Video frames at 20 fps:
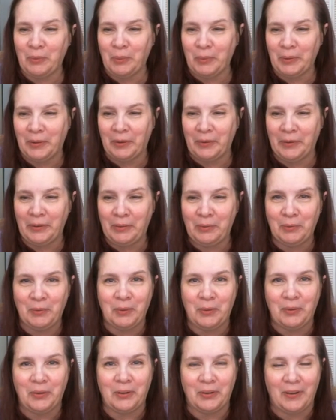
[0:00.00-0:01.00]
we're going through
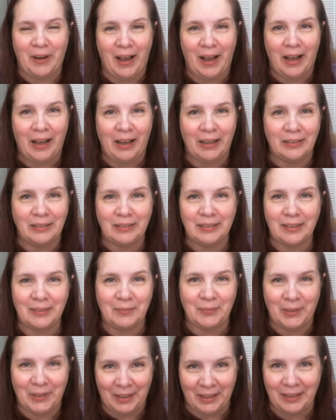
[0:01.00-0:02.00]
the garage
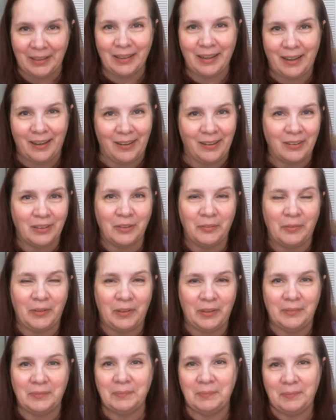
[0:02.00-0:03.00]
where all of
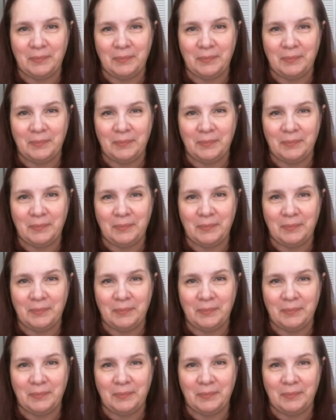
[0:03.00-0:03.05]
the,